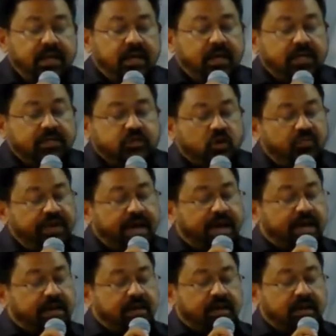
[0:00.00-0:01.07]
So we
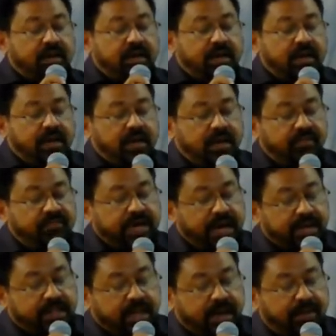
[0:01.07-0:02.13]
are, we
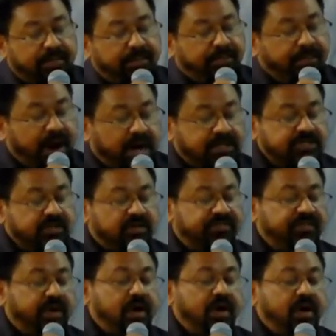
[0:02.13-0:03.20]
are the parts of
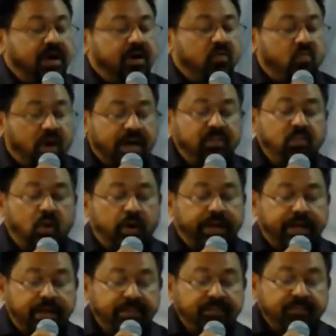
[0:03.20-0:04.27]
one
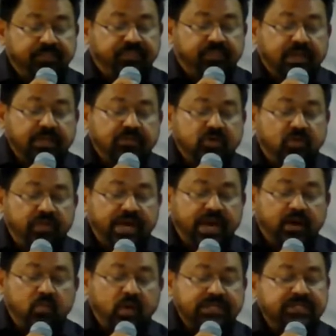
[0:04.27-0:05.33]
body. So we
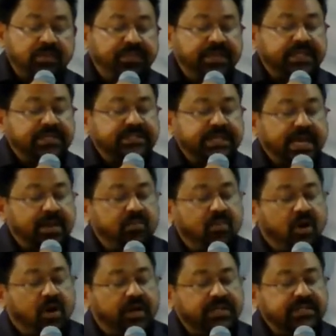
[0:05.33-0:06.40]
are worshipping the same
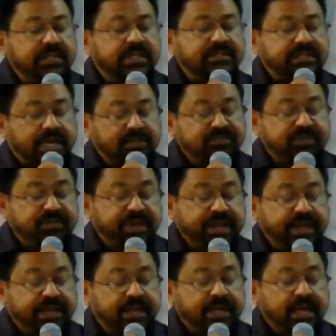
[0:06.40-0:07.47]
God in the same
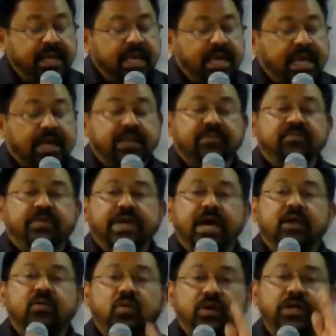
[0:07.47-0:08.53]
spirit and we
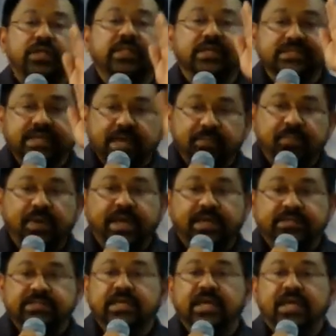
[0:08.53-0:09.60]
are going to the same
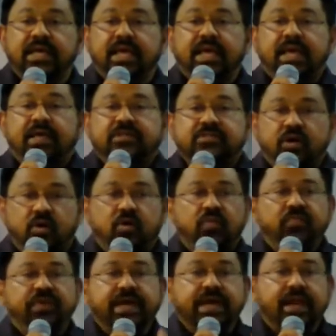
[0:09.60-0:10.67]
place. So
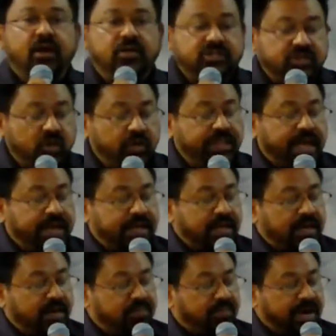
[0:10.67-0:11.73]
we cannot show that
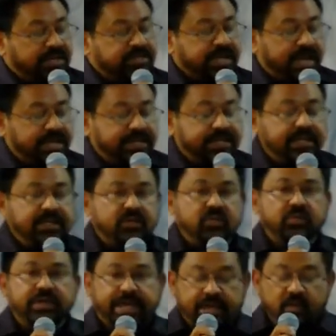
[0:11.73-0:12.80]
uh, partiality
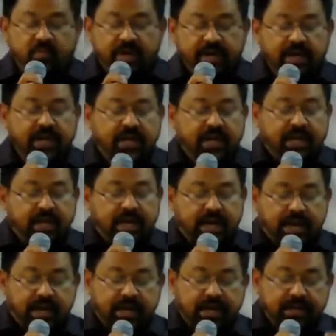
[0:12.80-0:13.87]
to anyone
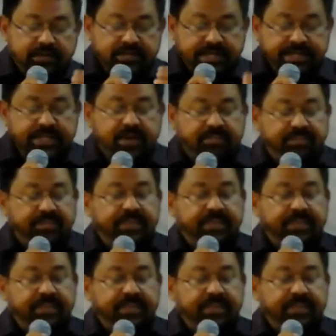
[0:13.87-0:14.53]
uh, treat them